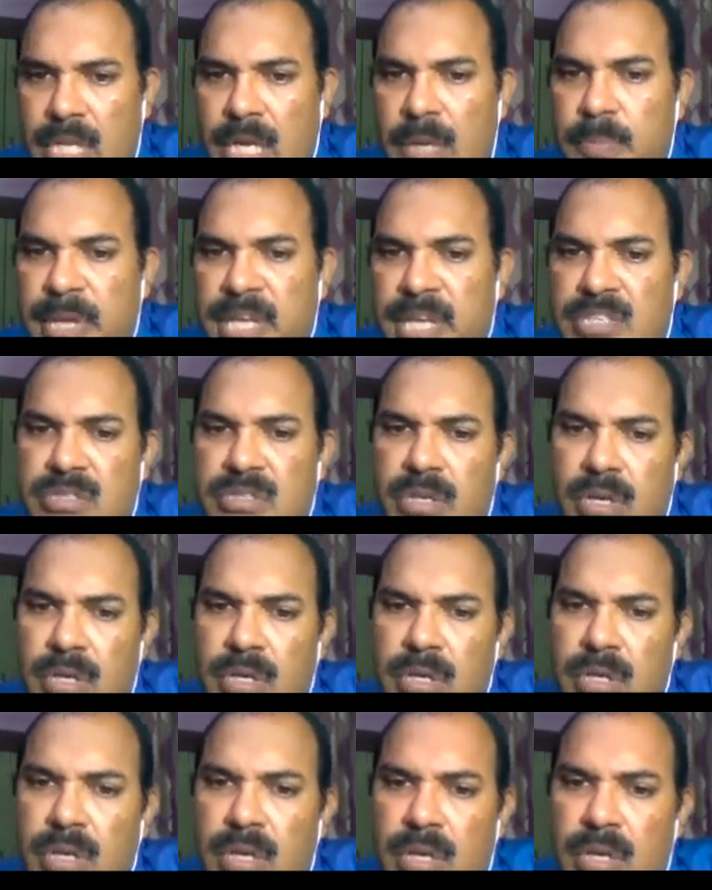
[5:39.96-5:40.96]
that based
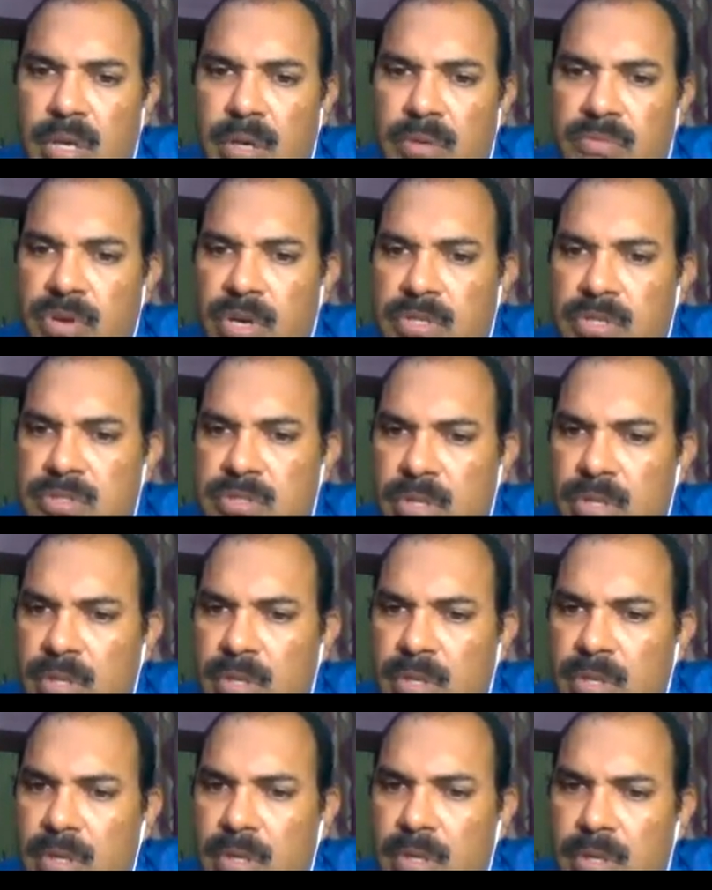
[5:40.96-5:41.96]
on
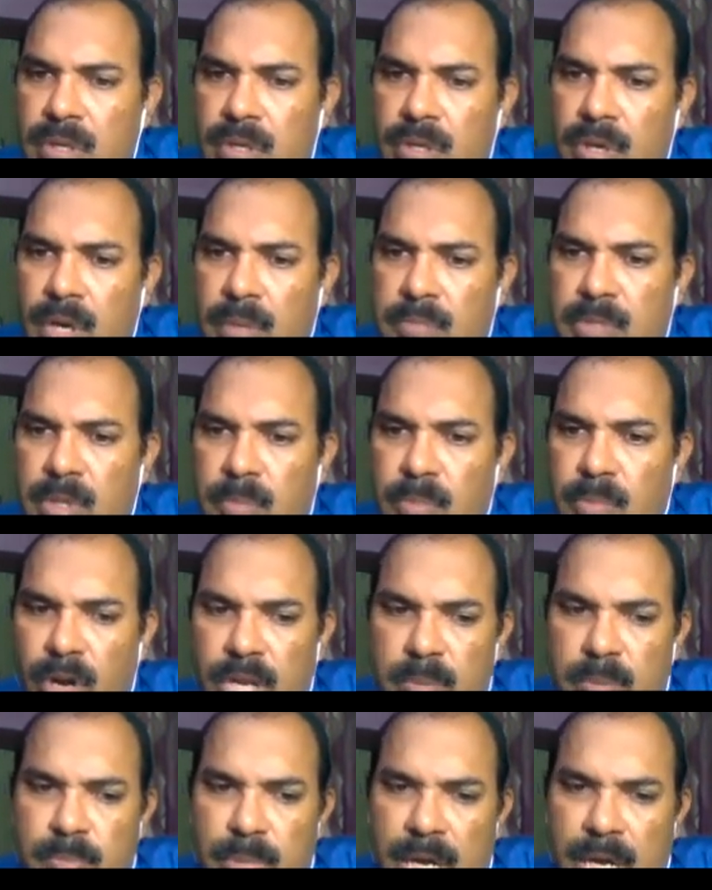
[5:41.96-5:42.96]
function of the
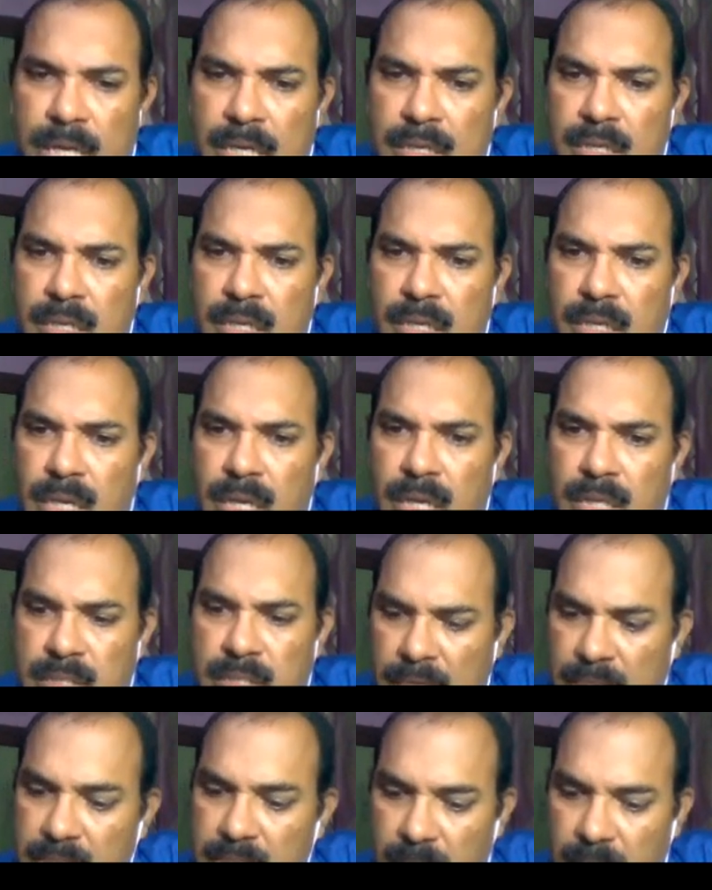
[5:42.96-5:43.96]
body part
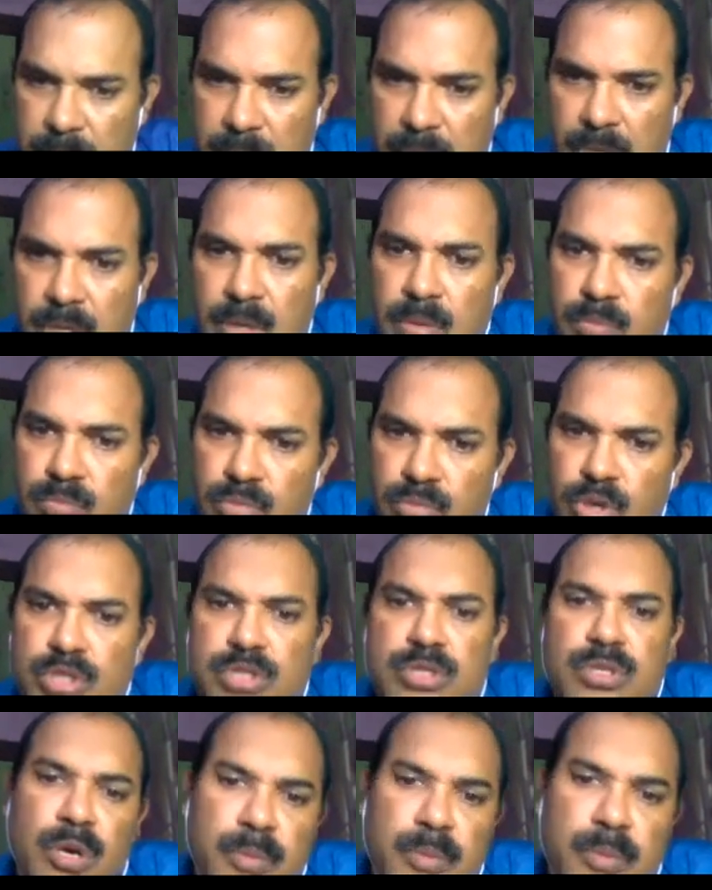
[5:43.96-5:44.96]
that cover,
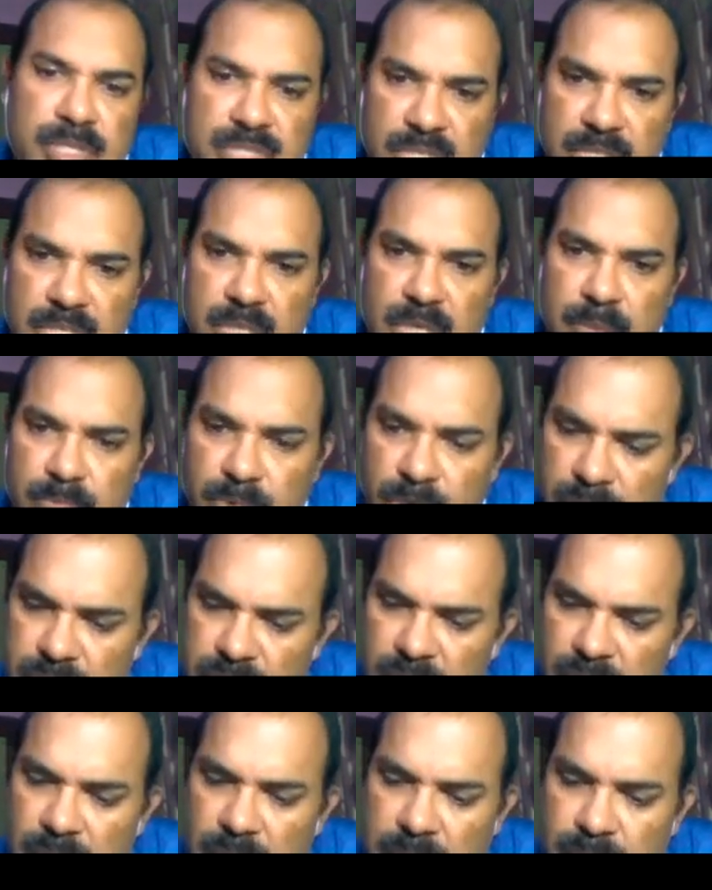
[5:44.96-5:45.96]
both covers it,
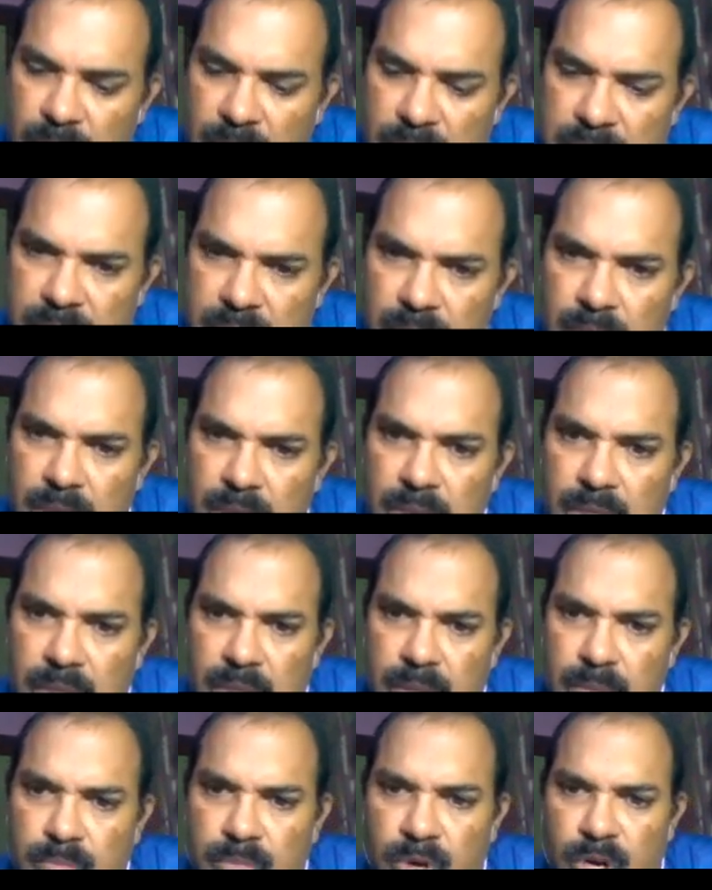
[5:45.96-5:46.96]
function as well as the
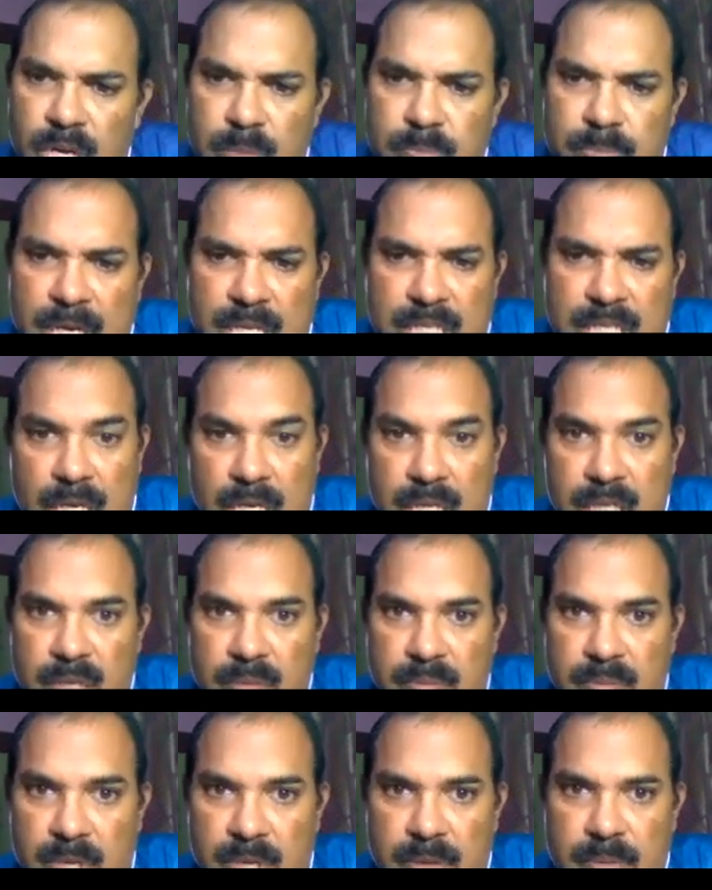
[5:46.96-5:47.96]
body part that
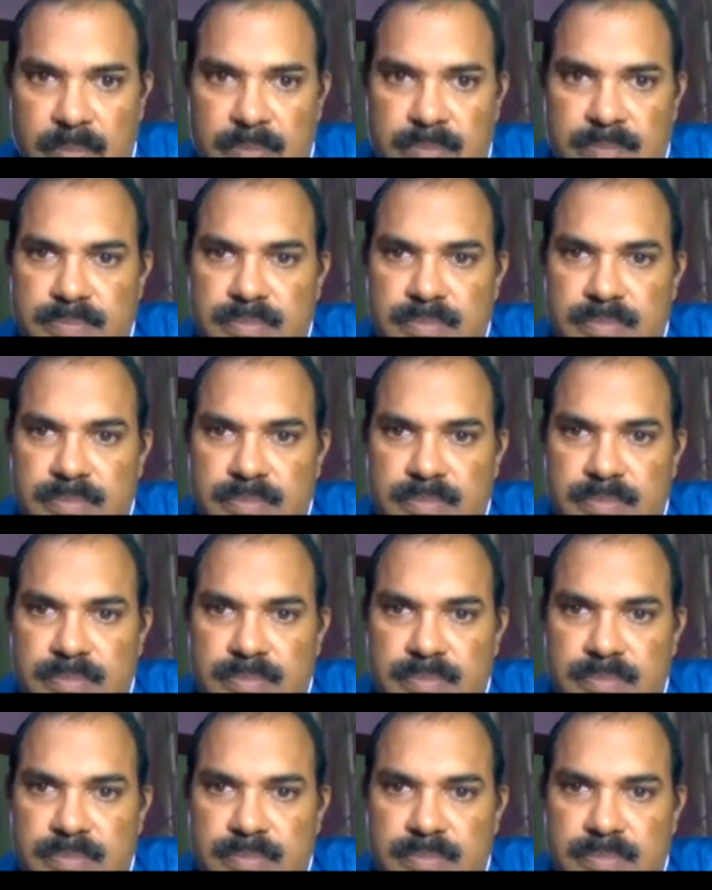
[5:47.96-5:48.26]
cover.